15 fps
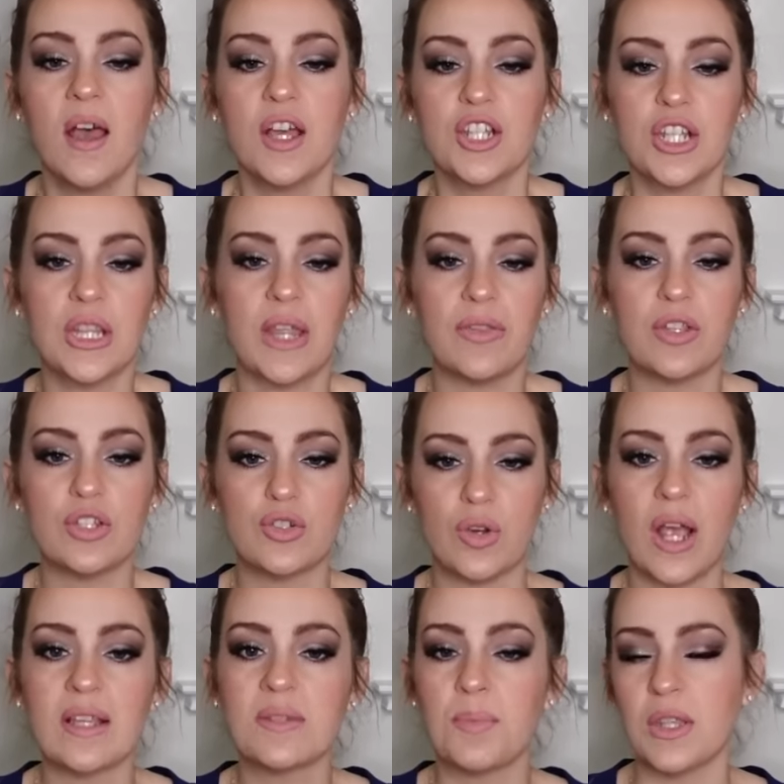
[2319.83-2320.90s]
She let the
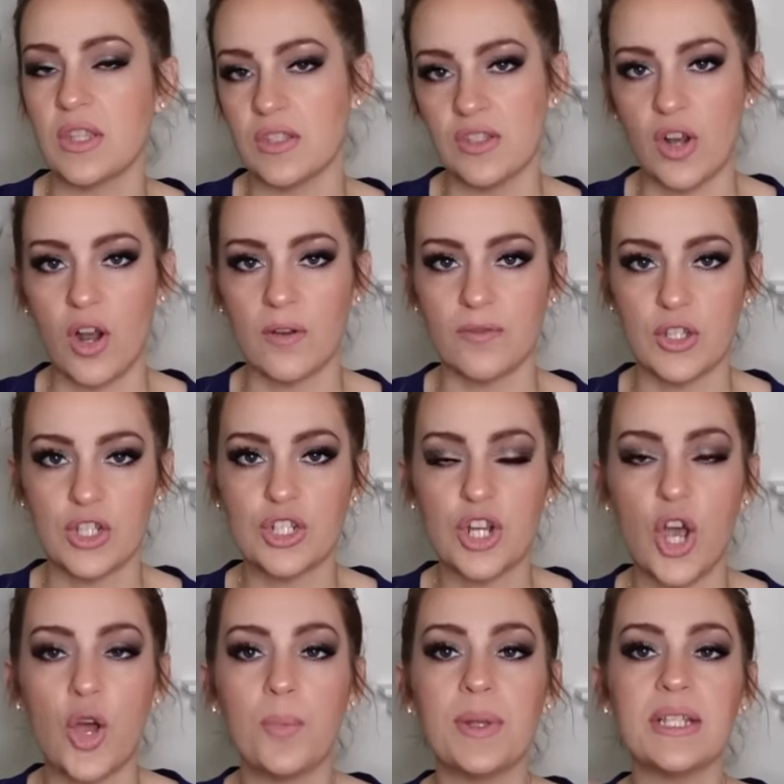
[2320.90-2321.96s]
dress be the star of the
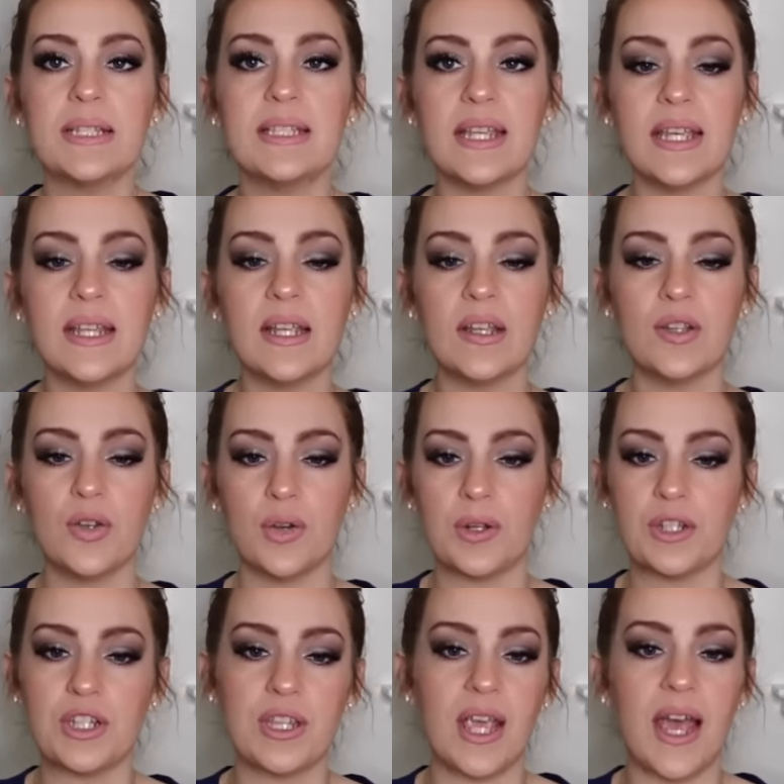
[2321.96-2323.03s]
show, but did
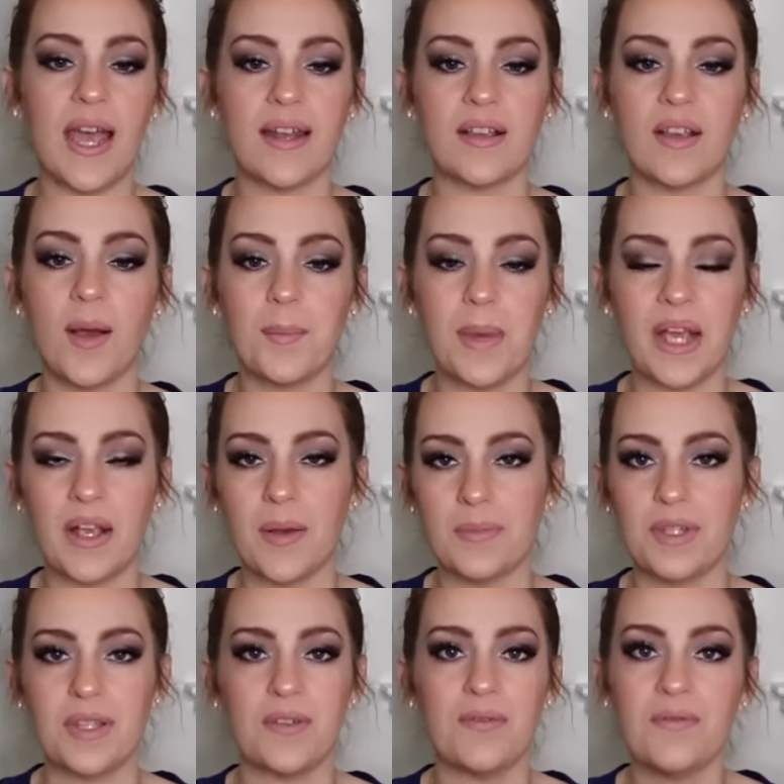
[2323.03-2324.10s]
encourage the eye to come back up
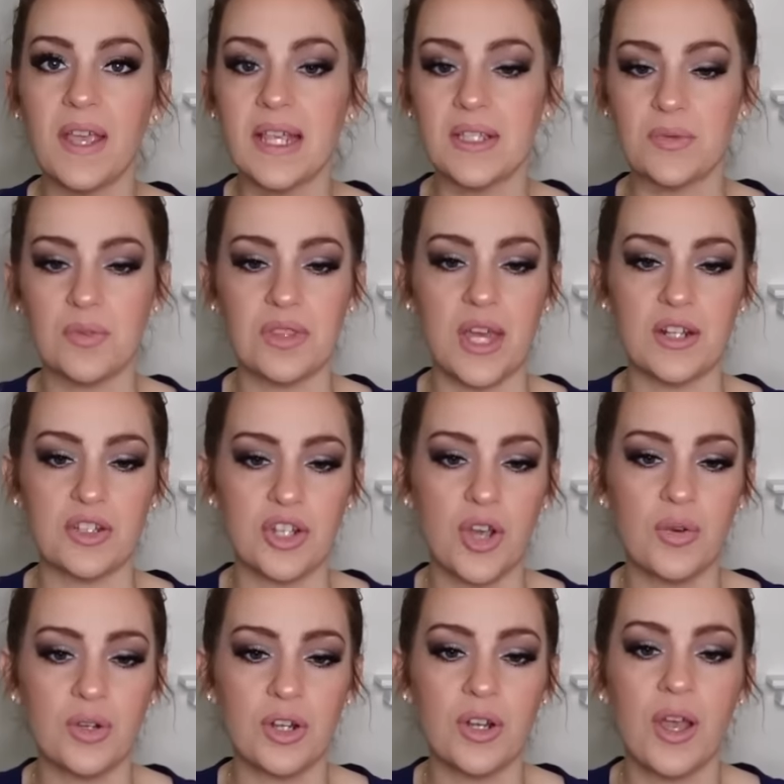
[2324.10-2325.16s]
to the face with that
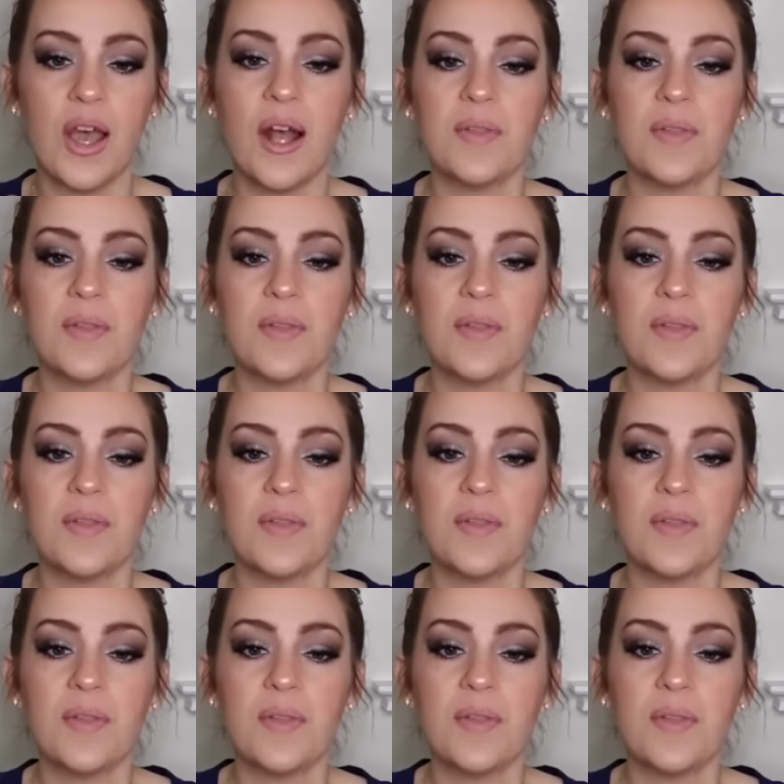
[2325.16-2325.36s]
choker.